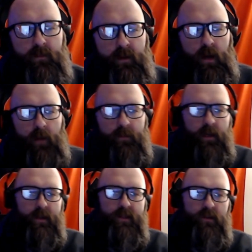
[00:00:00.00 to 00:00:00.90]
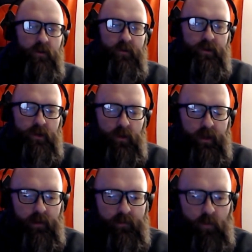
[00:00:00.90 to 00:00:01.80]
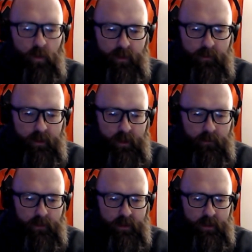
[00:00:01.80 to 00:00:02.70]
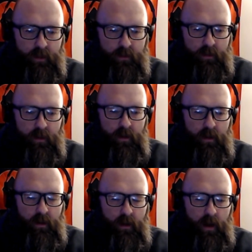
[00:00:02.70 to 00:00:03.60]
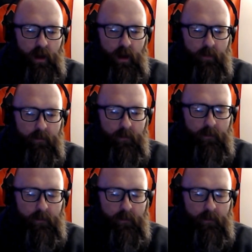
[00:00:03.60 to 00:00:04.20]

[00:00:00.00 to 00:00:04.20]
been updated. So if you're doing it for the PNPT, go